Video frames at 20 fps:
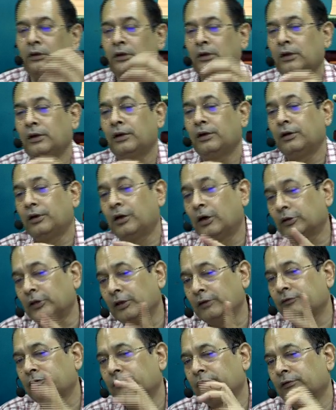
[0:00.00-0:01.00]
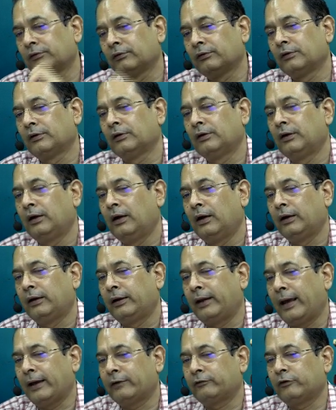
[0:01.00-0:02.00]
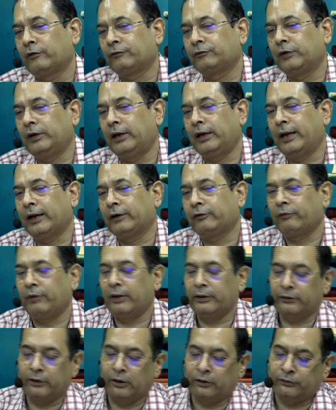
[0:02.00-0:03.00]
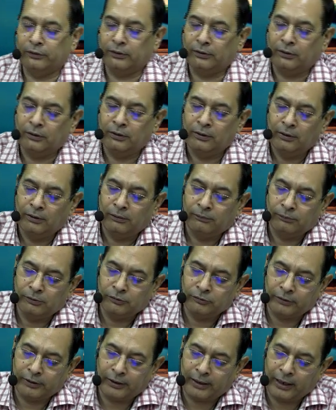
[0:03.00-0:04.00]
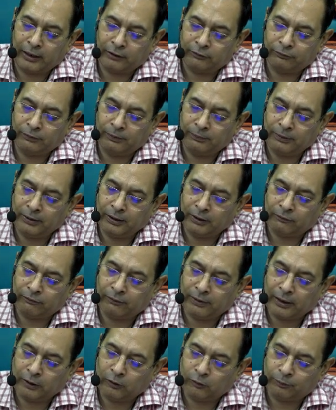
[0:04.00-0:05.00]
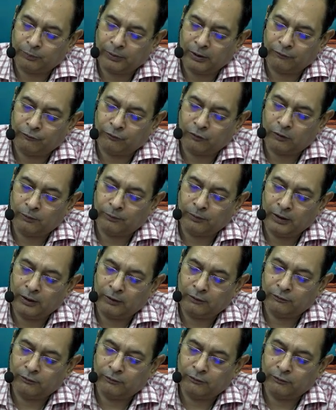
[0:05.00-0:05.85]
Now this tax of 3,12,000, Mr. X will be required to pay from his